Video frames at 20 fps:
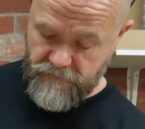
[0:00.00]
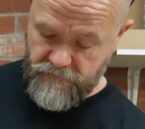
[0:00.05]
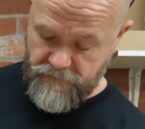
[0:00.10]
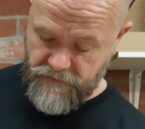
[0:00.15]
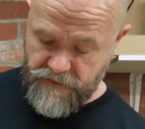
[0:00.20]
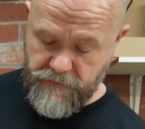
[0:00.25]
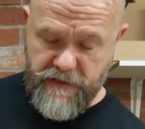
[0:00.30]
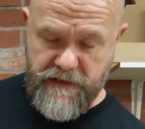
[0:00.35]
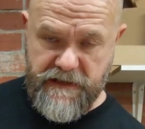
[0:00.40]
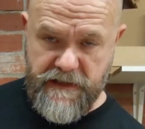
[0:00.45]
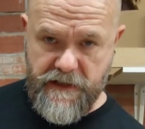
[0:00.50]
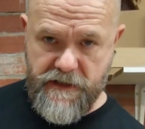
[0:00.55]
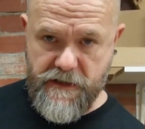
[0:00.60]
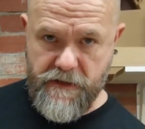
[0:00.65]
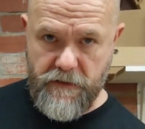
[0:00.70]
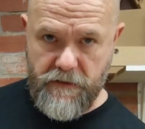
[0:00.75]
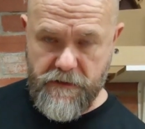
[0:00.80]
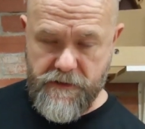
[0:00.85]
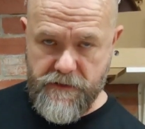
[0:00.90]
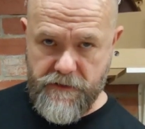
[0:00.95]
it's a wee
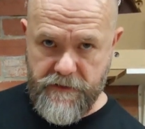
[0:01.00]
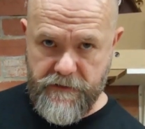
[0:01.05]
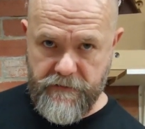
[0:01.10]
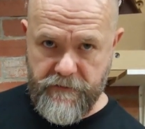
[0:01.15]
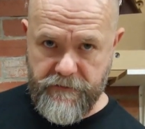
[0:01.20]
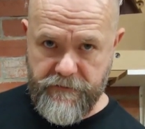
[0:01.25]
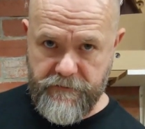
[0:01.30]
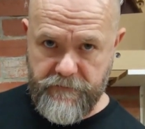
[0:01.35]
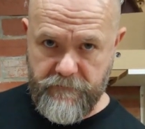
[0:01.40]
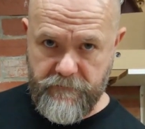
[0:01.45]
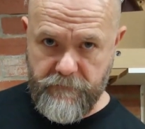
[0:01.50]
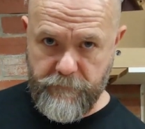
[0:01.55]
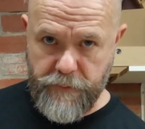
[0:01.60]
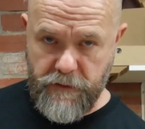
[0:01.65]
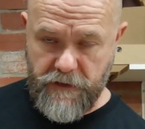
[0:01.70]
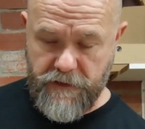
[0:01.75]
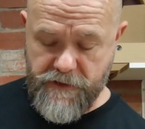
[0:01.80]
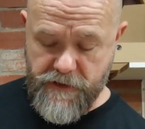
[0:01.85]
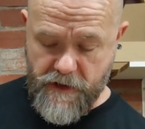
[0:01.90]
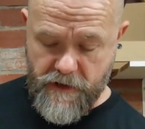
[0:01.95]
digital sort of
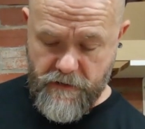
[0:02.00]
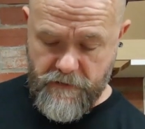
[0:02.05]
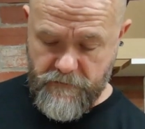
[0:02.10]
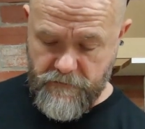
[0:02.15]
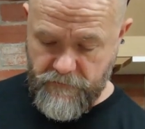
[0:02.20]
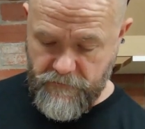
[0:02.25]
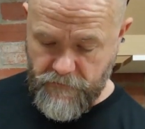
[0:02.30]
plunger.